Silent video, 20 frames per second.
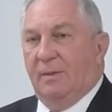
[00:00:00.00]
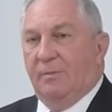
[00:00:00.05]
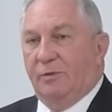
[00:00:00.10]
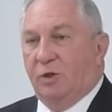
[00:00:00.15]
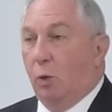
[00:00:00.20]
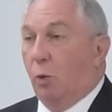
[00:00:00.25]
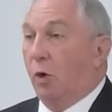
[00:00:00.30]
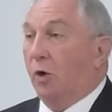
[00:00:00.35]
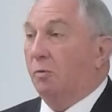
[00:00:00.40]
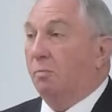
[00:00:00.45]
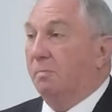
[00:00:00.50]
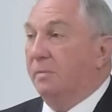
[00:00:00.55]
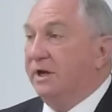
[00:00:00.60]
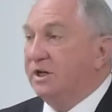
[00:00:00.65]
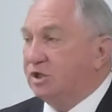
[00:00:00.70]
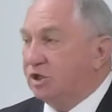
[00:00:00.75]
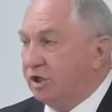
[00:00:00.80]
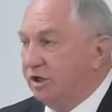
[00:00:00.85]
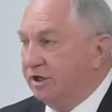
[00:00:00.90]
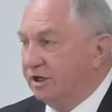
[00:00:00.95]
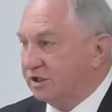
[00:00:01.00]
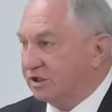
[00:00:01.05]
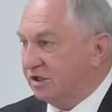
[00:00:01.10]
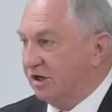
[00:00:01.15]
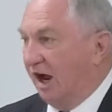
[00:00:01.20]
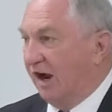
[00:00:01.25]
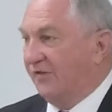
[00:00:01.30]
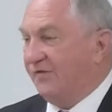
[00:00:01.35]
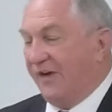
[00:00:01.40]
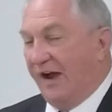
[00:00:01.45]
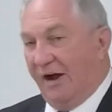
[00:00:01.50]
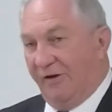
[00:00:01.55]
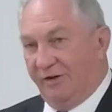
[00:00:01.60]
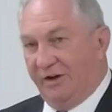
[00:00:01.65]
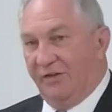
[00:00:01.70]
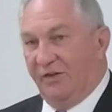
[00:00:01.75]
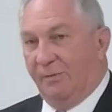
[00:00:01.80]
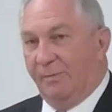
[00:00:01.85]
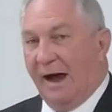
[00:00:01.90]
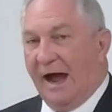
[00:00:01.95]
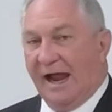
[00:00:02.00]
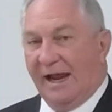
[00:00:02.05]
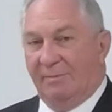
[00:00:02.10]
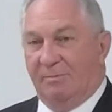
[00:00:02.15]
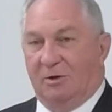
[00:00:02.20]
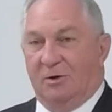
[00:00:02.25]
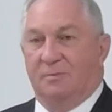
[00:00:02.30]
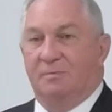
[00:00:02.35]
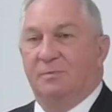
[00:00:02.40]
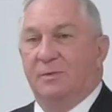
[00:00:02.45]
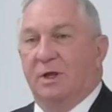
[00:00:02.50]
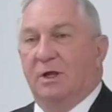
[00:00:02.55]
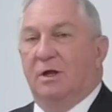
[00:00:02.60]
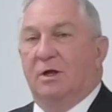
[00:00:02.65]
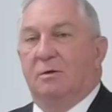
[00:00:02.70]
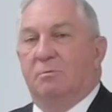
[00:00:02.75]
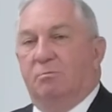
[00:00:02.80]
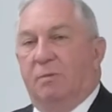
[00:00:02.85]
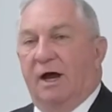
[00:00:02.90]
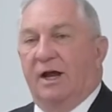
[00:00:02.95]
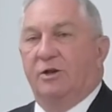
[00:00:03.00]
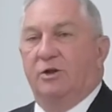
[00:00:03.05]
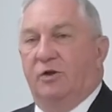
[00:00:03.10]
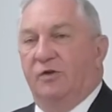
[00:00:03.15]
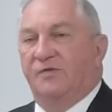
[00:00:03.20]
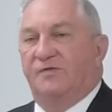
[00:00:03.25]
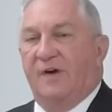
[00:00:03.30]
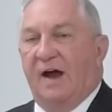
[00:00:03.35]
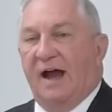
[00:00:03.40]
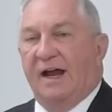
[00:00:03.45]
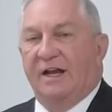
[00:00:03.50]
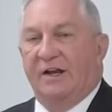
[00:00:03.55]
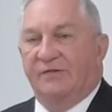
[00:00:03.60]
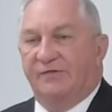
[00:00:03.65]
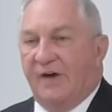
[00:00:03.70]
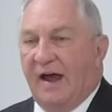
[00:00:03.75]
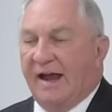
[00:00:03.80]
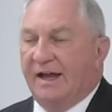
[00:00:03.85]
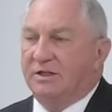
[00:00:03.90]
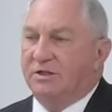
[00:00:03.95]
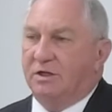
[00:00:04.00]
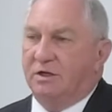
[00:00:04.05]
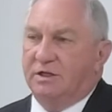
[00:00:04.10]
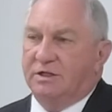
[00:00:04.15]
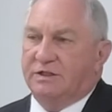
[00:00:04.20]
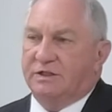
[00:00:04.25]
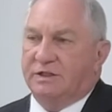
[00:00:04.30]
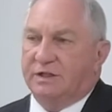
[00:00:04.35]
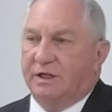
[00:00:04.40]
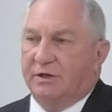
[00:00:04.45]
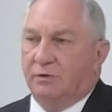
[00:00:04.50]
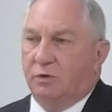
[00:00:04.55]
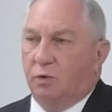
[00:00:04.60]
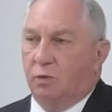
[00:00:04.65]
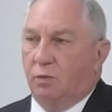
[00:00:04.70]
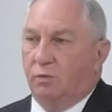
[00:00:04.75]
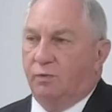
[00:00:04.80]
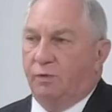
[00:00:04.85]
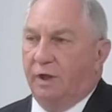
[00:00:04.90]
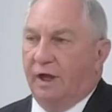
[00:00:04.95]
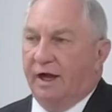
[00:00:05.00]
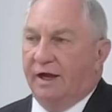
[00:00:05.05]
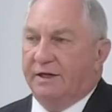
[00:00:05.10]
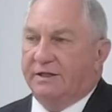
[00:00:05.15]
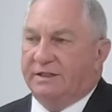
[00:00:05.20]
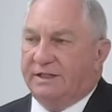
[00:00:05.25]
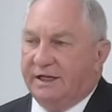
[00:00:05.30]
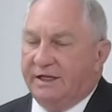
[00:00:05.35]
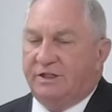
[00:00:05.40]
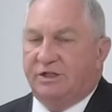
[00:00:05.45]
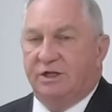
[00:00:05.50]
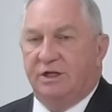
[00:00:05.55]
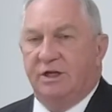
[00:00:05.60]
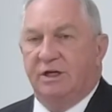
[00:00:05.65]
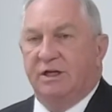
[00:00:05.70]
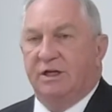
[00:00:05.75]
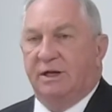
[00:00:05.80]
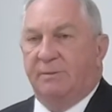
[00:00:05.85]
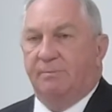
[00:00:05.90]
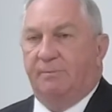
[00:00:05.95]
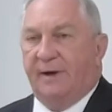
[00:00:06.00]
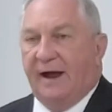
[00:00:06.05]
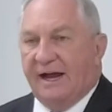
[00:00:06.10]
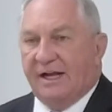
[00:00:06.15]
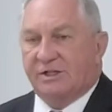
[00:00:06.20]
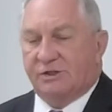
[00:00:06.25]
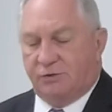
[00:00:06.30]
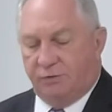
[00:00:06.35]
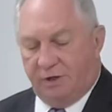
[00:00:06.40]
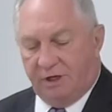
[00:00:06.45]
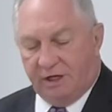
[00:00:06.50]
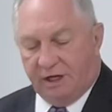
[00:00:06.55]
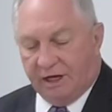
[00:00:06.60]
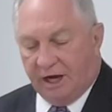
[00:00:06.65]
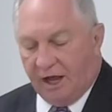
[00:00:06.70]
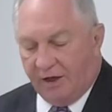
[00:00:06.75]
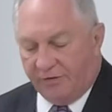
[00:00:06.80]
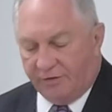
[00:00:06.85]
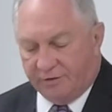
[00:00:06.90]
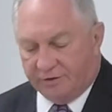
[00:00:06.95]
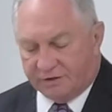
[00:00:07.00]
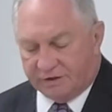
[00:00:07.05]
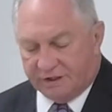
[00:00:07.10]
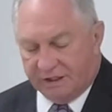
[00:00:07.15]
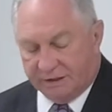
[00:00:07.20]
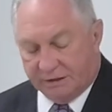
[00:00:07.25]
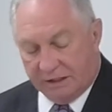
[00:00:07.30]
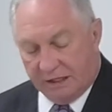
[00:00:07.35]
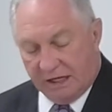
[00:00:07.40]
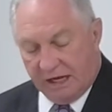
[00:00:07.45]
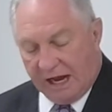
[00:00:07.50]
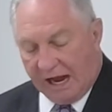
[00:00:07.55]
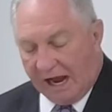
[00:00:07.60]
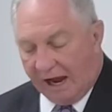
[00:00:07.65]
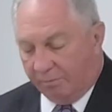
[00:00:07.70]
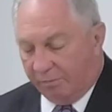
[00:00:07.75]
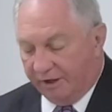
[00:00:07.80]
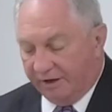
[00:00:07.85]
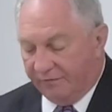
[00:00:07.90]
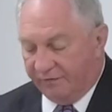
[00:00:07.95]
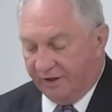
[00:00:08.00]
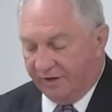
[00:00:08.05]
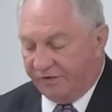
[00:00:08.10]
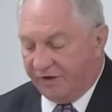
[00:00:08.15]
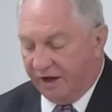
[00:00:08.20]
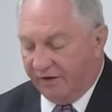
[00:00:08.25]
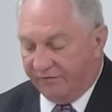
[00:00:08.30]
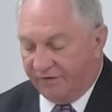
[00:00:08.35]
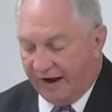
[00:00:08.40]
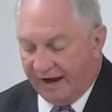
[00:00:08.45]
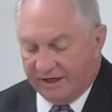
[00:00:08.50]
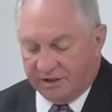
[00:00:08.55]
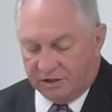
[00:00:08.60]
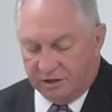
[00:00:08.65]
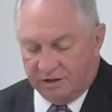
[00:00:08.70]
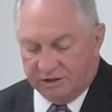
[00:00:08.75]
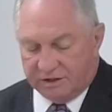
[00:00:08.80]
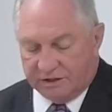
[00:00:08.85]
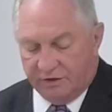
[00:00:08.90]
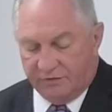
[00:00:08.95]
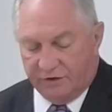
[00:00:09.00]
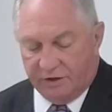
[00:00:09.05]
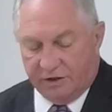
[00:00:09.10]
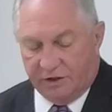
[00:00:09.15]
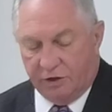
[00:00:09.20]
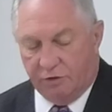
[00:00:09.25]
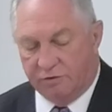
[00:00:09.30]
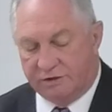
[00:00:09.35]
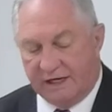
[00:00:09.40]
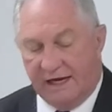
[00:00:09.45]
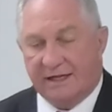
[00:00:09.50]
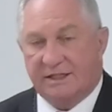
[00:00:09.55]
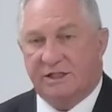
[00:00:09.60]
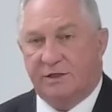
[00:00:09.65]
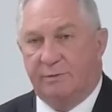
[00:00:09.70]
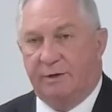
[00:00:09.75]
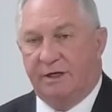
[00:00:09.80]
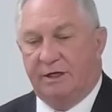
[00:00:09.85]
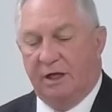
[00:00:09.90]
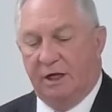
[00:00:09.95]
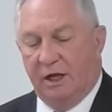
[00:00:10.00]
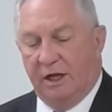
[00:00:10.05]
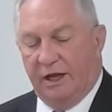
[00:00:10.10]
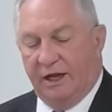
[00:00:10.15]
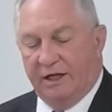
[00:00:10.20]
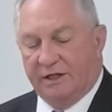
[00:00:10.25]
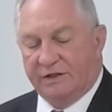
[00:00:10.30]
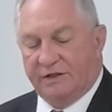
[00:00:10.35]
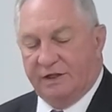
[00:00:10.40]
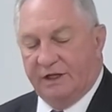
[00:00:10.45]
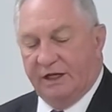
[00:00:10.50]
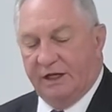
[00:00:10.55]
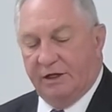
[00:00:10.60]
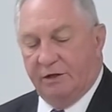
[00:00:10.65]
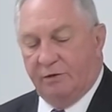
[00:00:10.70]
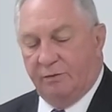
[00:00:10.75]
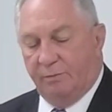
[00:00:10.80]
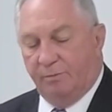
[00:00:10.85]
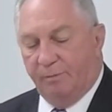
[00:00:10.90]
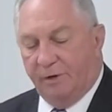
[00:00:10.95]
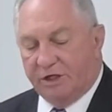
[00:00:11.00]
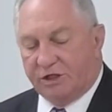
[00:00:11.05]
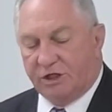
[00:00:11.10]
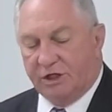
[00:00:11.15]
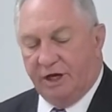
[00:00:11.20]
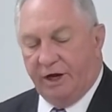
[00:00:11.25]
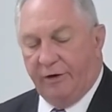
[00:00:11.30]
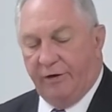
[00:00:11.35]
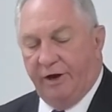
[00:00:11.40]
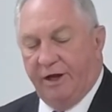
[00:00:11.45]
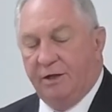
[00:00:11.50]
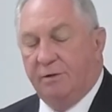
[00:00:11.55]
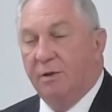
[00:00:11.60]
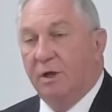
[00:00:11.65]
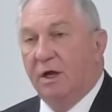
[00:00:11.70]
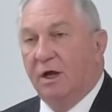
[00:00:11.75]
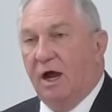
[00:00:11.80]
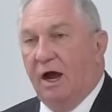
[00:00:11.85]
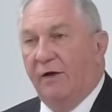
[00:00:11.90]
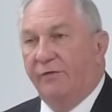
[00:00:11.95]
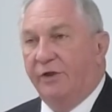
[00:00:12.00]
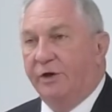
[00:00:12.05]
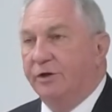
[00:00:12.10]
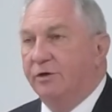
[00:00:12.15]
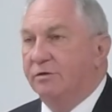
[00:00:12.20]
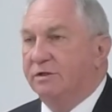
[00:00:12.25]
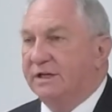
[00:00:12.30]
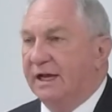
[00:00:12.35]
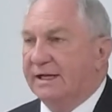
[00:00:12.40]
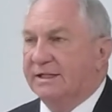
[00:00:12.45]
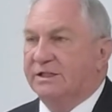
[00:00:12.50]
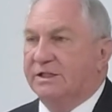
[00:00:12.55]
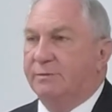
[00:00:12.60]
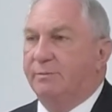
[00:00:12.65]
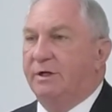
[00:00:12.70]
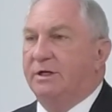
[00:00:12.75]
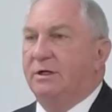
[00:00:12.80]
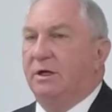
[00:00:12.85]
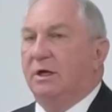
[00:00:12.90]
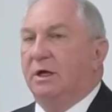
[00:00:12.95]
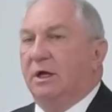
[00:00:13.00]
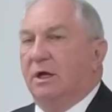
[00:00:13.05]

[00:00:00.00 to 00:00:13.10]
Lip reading: The word mission is not found in the Bible, but you find evangelists and teaching and pastoring and others, and I believe that the evangelist in the New Testament is the missionary of the New Testament.